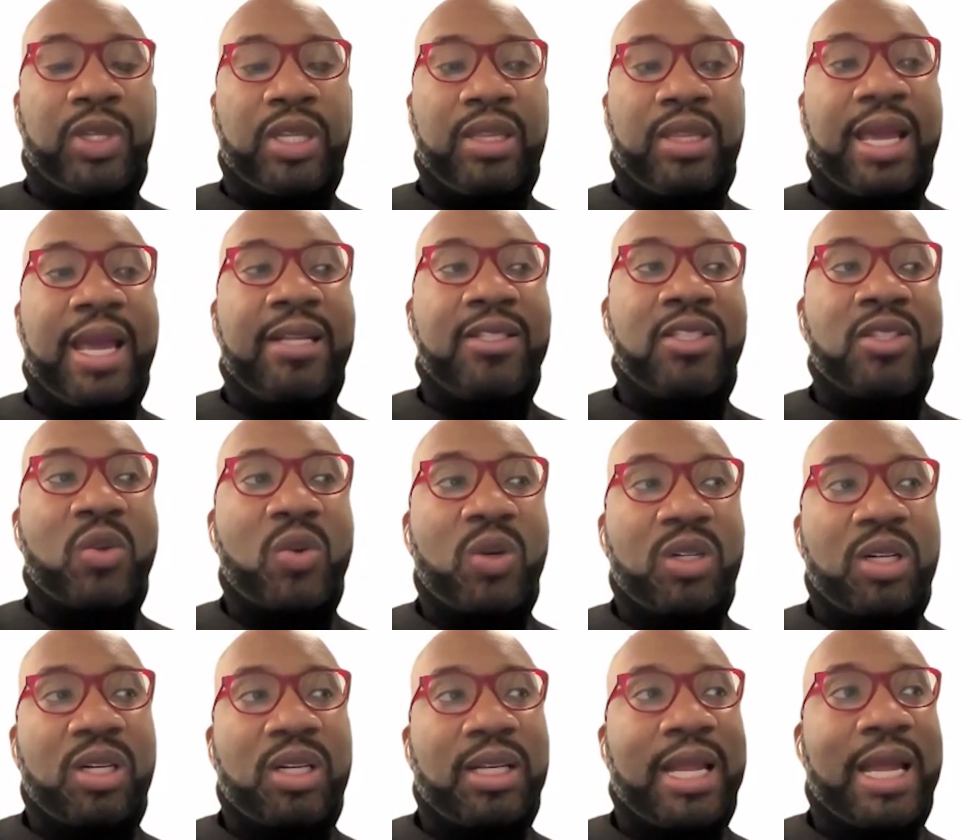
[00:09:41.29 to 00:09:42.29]
That's
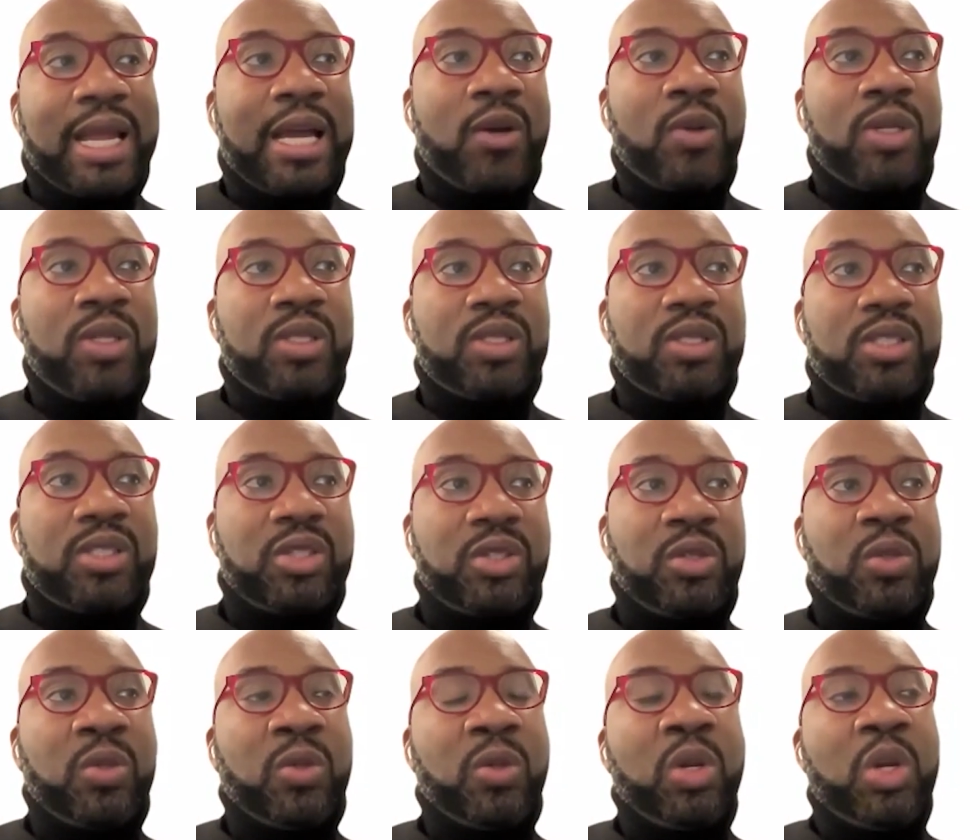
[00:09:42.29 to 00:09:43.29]
going to allow us
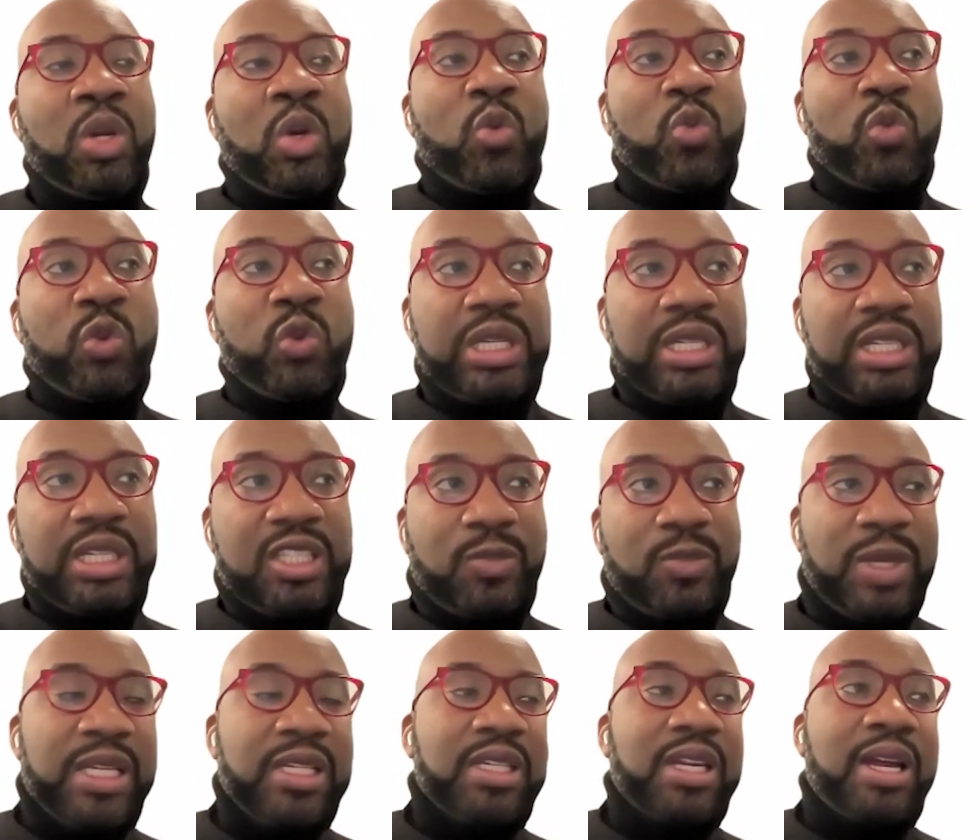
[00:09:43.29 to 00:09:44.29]
to really
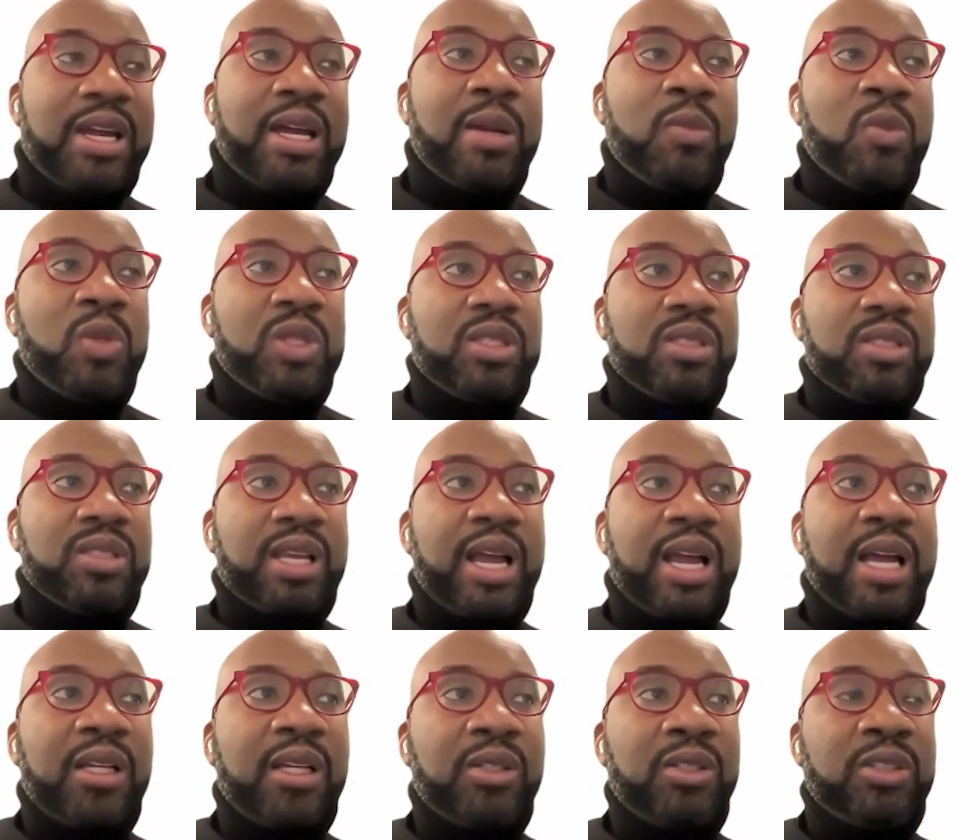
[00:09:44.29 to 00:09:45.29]
spend time with the
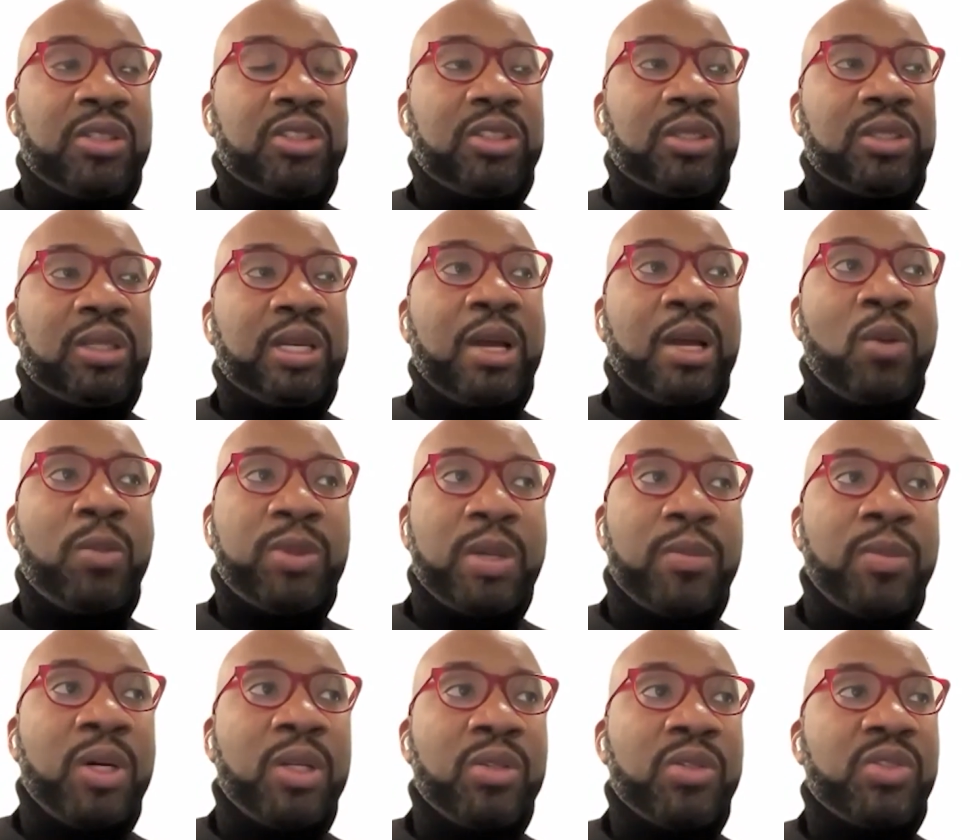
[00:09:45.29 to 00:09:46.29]
scholars to help
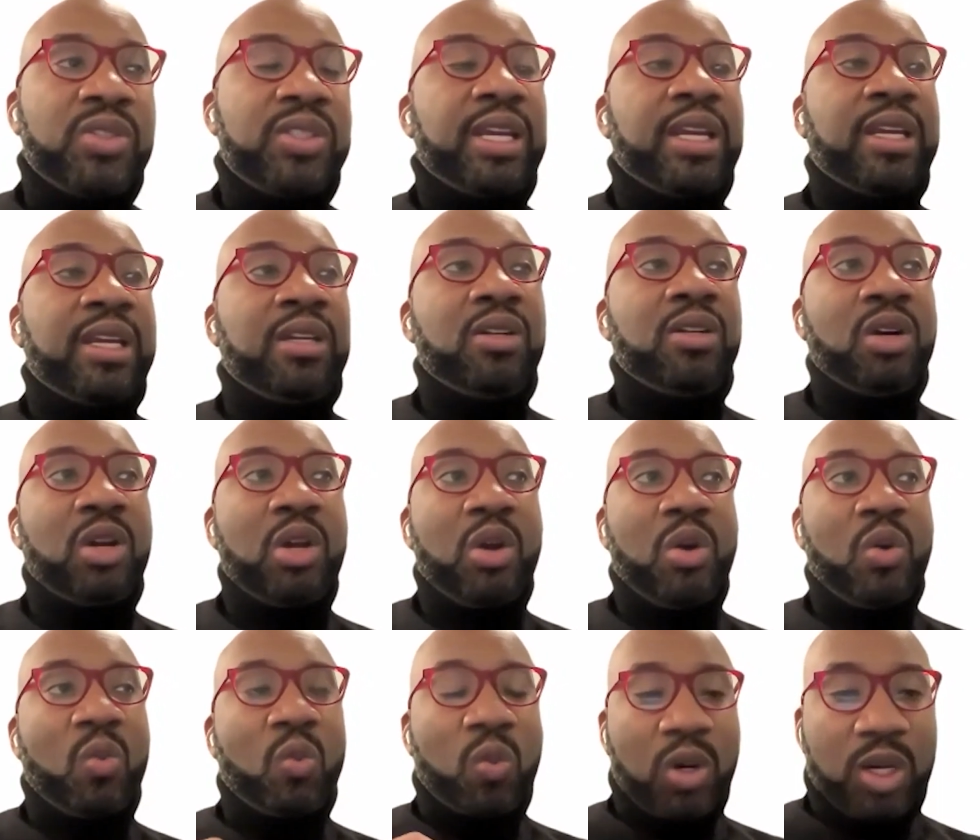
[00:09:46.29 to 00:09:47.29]
them understand
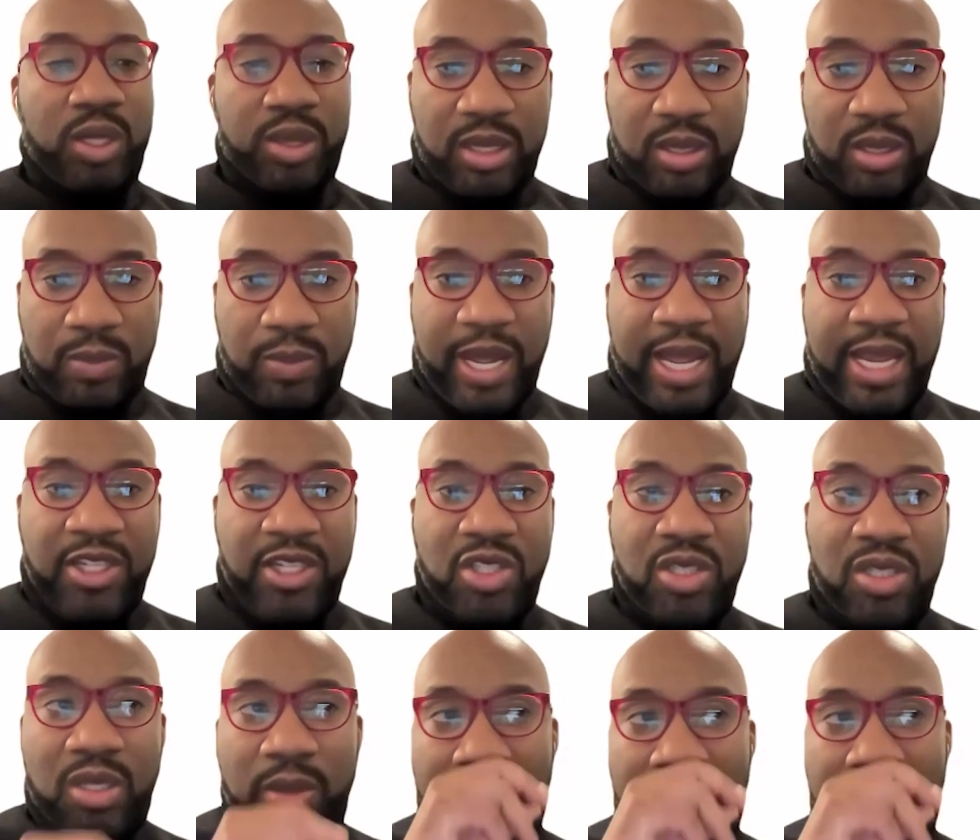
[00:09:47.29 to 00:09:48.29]
what they're passionate